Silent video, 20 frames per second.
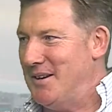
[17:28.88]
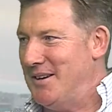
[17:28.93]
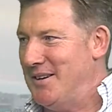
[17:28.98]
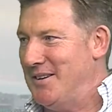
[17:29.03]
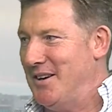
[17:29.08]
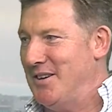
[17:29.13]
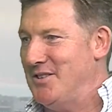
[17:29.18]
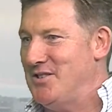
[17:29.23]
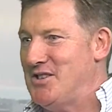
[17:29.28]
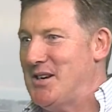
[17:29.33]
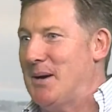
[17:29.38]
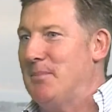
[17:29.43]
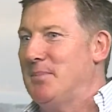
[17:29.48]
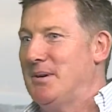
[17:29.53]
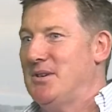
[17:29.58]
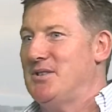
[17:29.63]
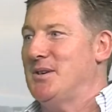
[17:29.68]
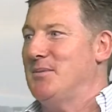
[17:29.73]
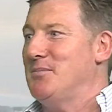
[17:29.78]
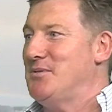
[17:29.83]
and
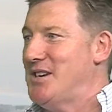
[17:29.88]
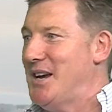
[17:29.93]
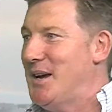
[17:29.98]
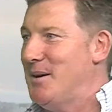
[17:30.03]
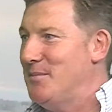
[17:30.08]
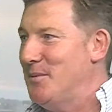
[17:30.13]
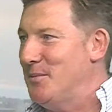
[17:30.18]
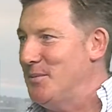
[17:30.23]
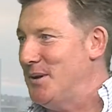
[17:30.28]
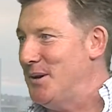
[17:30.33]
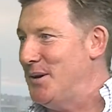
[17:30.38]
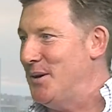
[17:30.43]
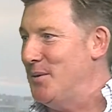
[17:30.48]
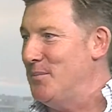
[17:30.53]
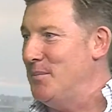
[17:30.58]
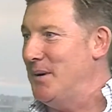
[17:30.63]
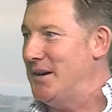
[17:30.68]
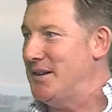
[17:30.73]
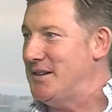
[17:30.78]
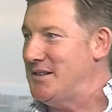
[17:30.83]
Championship chairman with a lot of
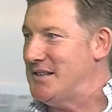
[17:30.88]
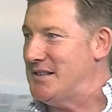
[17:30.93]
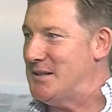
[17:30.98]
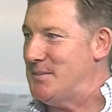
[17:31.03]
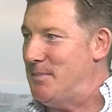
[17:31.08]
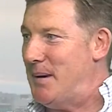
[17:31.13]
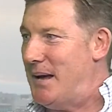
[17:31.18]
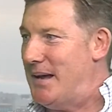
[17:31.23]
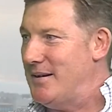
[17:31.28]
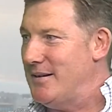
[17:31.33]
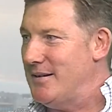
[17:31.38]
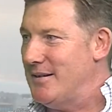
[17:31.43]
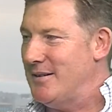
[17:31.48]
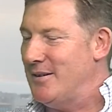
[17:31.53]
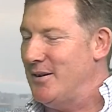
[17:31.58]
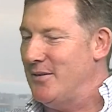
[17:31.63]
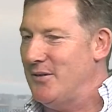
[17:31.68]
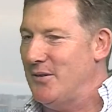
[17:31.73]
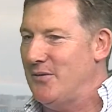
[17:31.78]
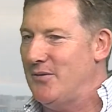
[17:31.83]
money to spend and a
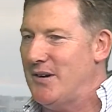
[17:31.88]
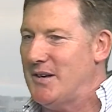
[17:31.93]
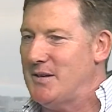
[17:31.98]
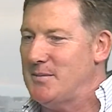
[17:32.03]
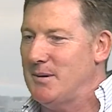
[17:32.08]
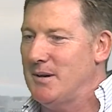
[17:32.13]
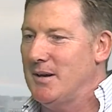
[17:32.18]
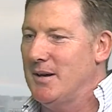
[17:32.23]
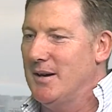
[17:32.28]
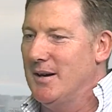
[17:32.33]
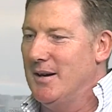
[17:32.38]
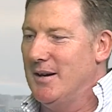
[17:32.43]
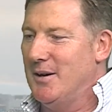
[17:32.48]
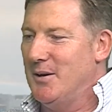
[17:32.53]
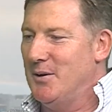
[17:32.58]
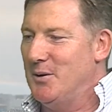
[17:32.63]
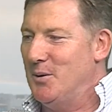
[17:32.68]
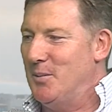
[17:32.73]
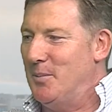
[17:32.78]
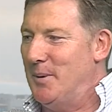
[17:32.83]
lot of investment
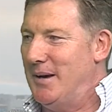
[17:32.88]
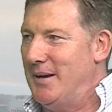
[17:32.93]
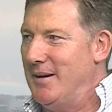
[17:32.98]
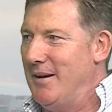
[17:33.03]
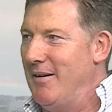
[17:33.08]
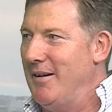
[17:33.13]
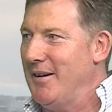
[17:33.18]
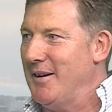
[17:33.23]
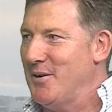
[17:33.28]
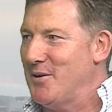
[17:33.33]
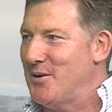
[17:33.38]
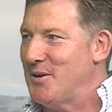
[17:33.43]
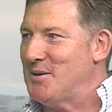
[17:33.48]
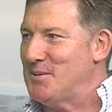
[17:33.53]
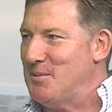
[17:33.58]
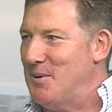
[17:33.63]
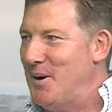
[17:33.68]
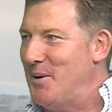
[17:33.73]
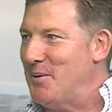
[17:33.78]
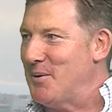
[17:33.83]
who will be eyeing Chris
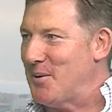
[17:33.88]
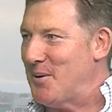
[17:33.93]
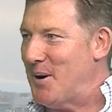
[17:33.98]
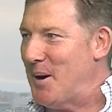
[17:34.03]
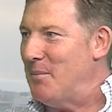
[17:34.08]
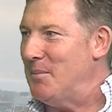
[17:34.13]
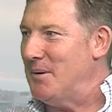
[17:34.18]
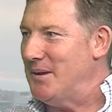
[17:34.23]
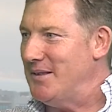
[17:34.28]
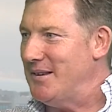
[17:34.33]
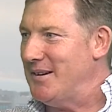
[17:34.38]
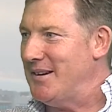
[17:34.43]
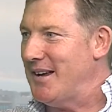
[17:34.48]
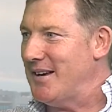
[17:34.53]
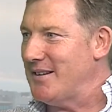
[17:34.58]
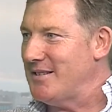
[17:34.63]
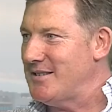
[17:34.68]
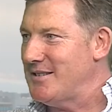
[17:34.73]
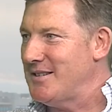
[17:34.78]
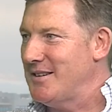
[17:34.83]
Wilder up in the
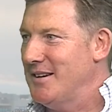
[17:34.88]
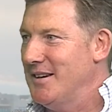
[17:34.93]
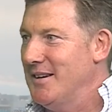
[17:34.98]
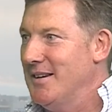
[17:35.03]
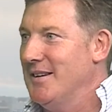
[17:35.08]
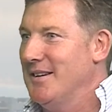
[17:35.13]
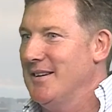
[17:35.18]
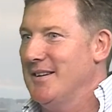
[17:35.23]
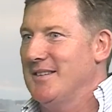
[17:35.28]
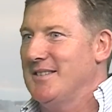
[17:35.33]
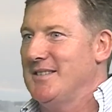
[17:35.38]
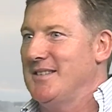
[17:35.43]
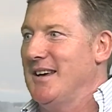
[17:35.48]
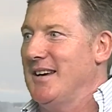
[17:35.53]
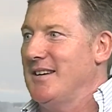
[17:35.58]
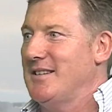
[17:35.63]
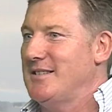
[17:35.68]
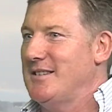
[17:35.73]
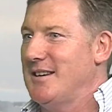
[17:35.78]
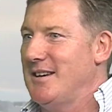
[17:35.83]
next
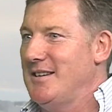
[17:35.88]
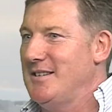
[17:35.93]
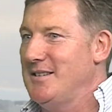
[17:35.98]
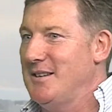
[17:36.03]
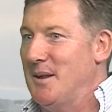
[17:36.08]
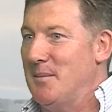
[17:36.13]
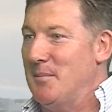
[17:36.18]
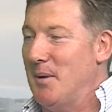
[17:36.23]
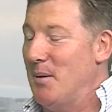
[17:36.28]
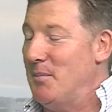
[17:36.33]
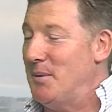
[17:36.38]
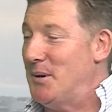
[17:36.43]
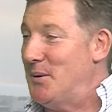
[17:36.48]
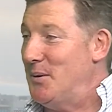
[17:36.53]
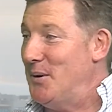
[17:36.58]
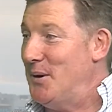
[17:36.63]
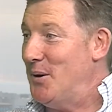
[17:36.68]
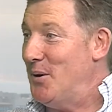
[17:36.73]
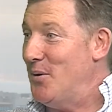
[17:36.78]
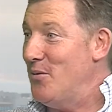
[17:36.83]
season. They might be
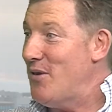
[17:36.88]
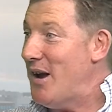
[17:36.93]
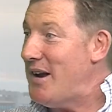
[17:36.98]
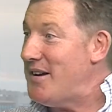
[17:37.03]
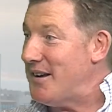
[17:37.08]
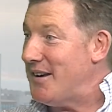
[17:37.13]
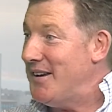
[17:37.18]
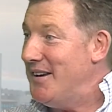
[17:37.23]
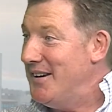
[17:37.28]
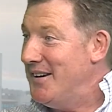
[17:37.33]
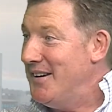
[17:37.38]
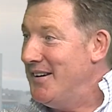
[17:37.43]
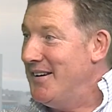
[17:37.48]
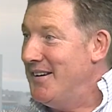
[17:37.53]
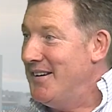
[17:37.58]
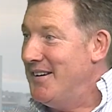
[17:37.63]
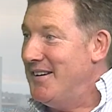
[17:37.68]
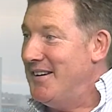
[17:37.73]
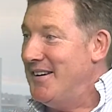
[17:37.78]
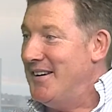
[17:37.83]
doing it already.
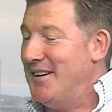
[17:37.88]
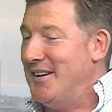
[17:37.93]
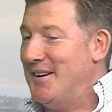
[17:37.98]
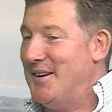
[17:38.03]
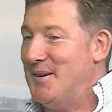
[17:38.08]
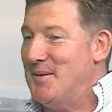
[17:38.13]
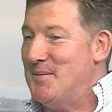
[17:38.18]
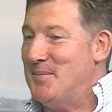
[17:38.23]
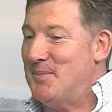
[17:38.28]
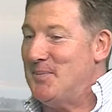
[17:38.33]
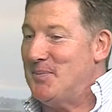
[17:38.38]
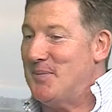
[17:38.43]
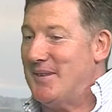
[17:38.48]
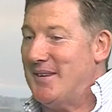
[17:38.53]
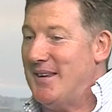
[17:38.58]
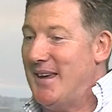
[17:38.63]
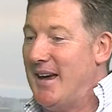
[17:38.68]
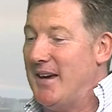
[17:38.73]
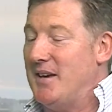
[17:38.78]
Yeah,